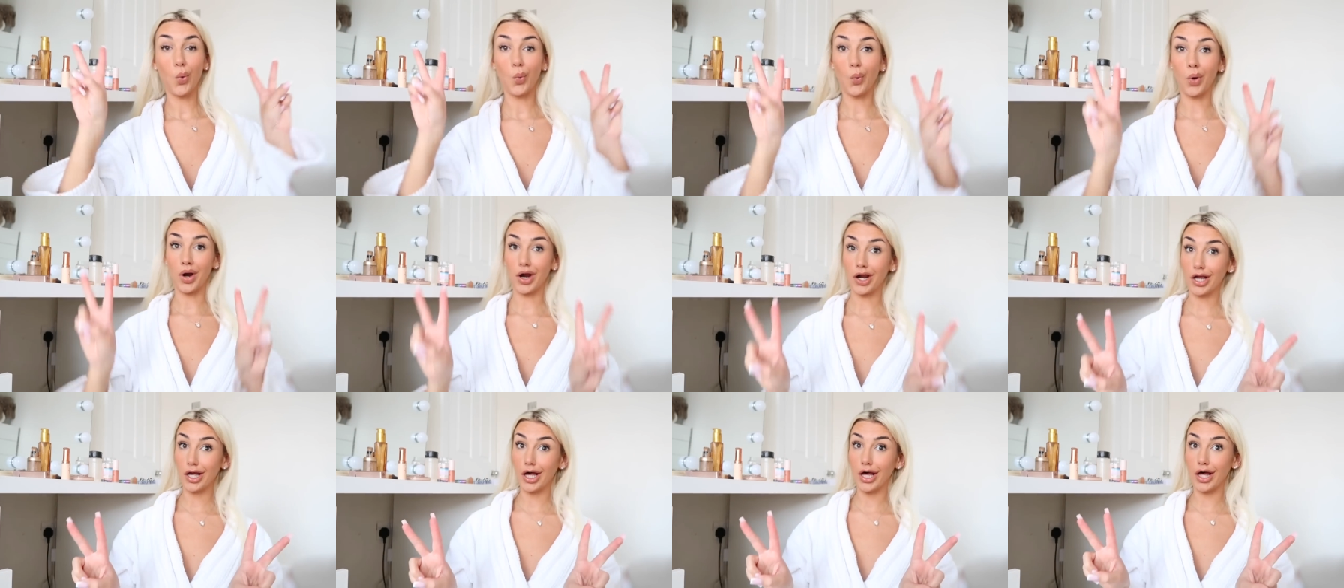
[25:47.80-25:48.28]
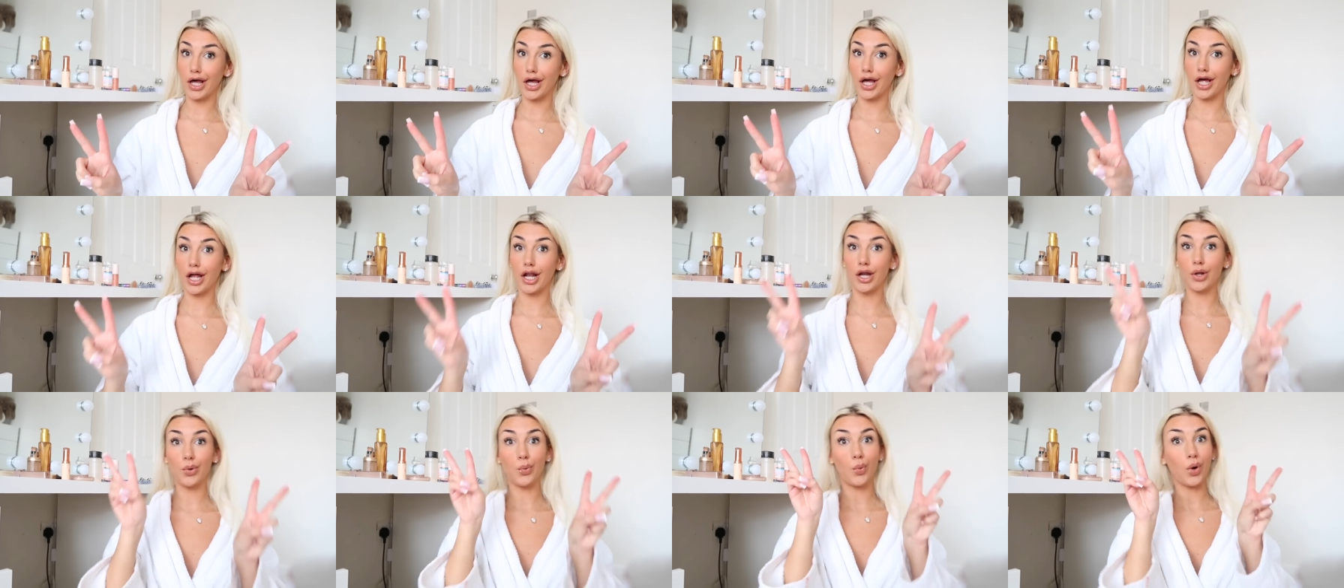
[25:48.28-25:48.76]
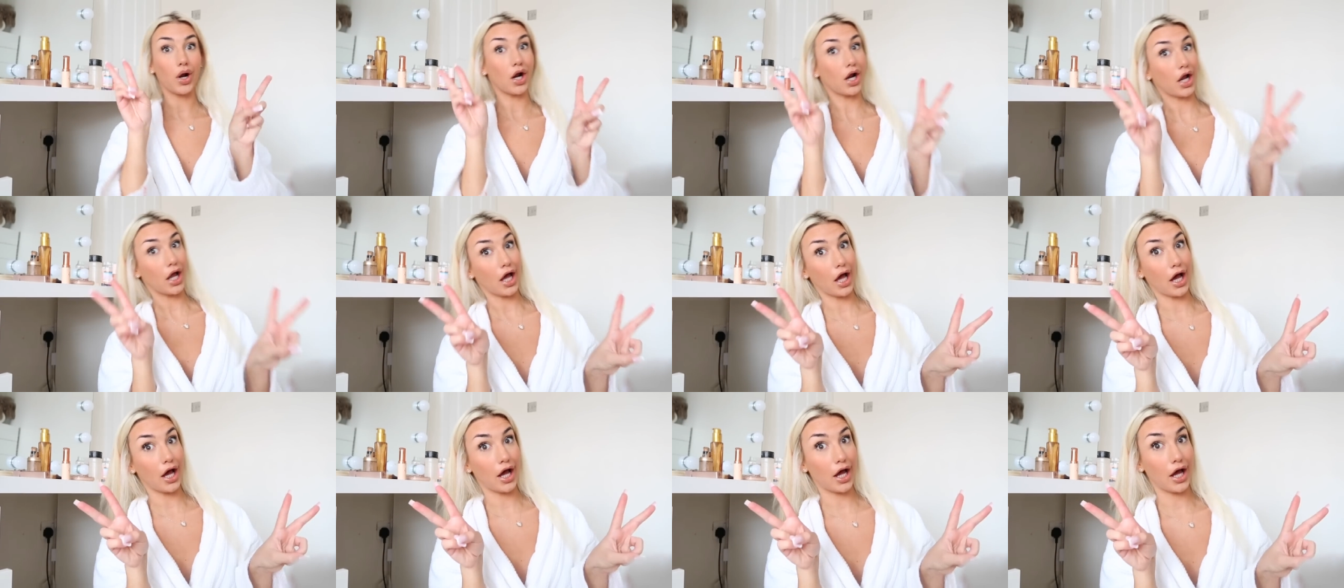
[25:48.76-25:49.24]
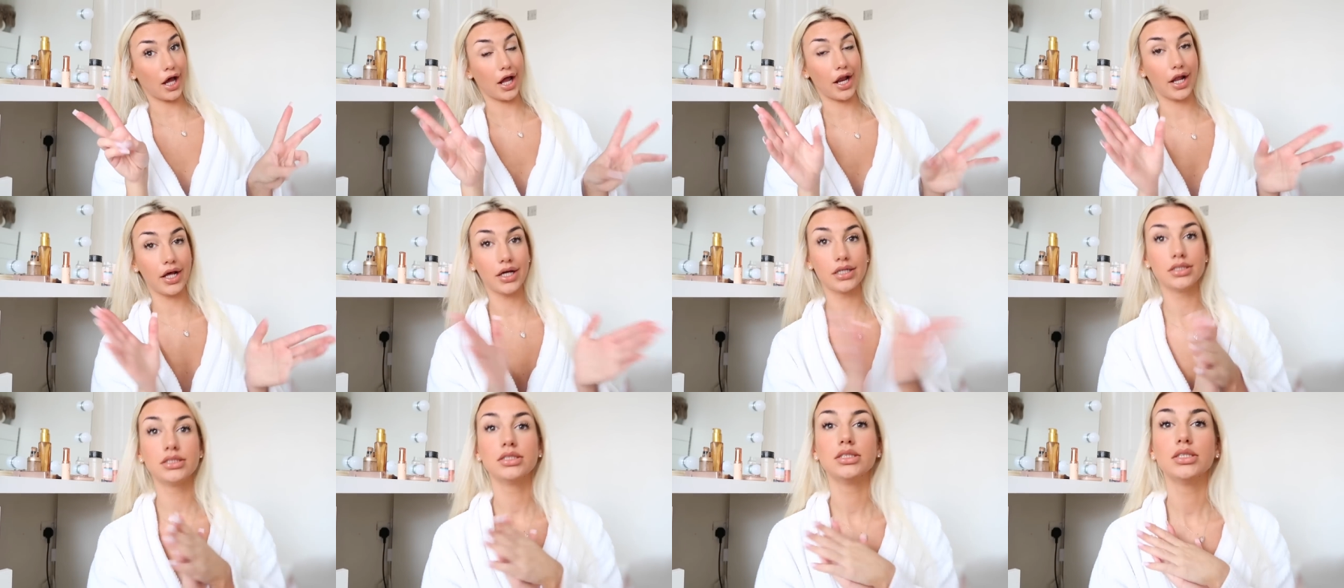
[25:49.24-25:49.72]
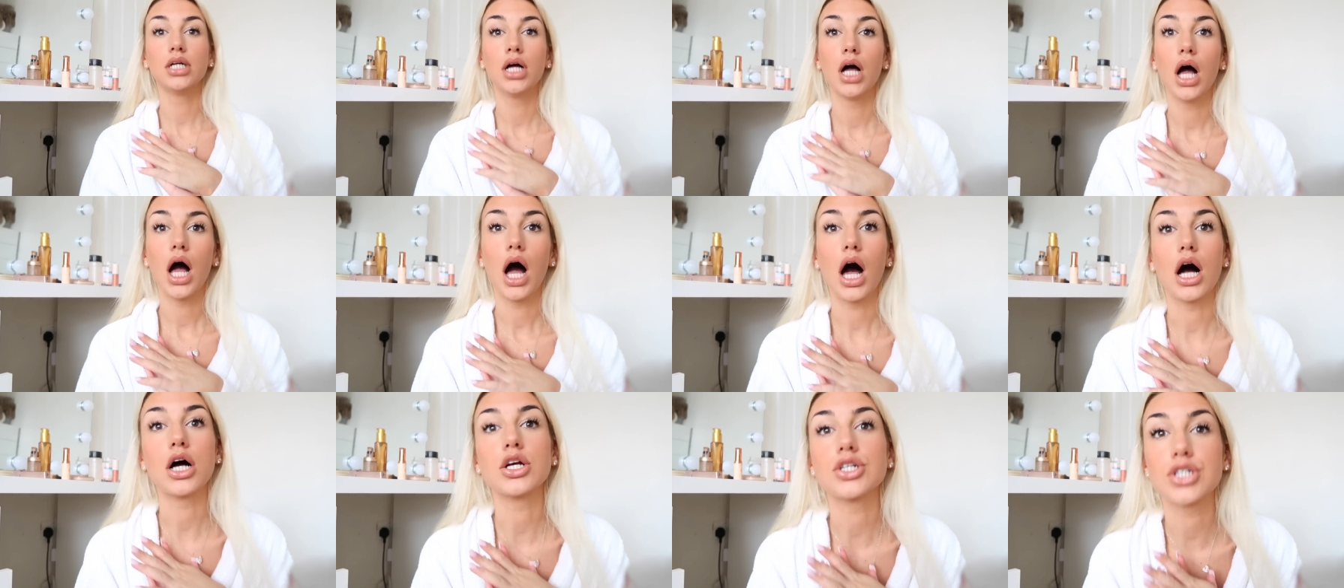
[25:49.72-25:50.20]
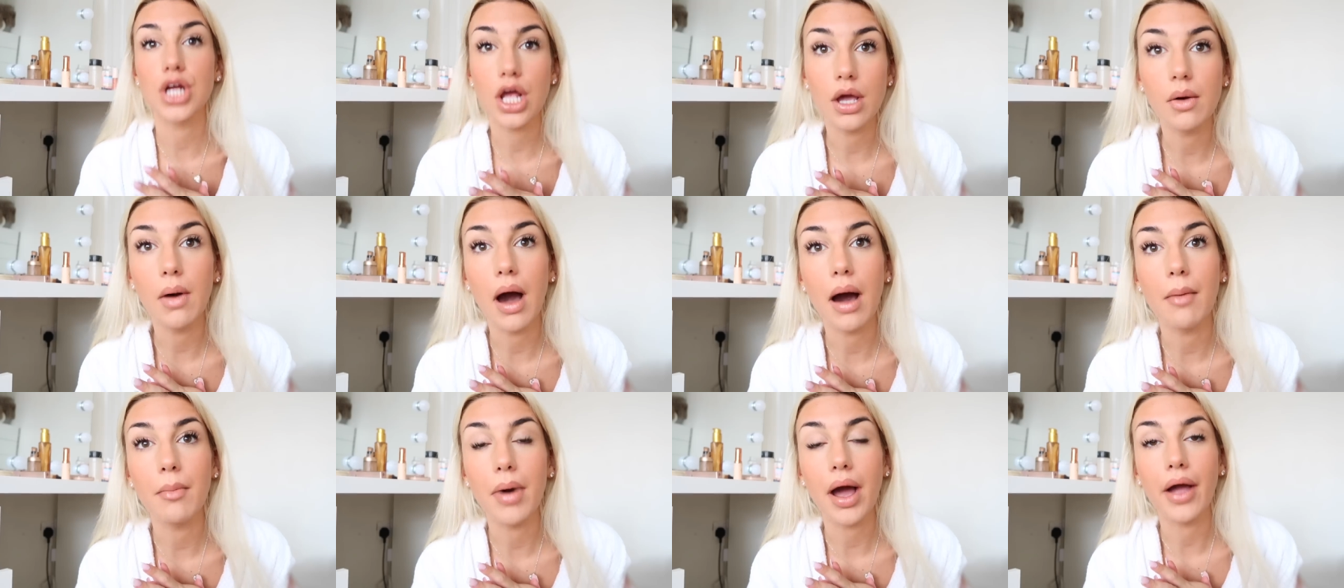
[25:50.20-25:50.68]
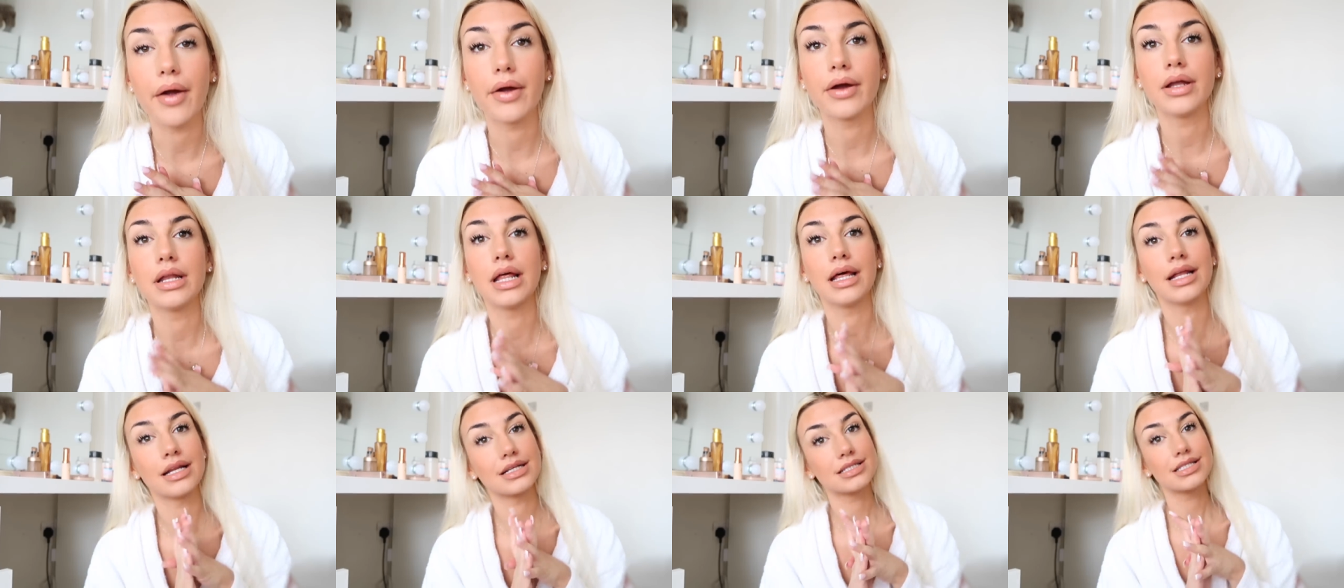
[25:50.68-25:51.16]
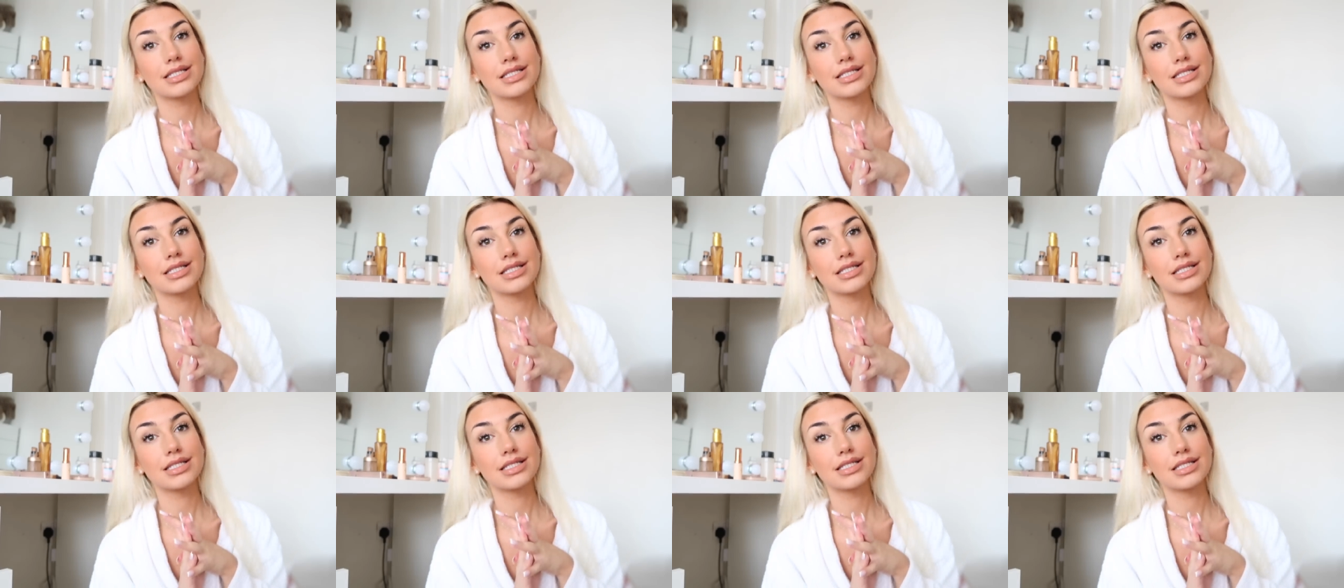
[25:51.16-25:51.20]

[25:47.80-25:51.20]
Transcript: we're good. We're good. I'll show you what I'm wearing in a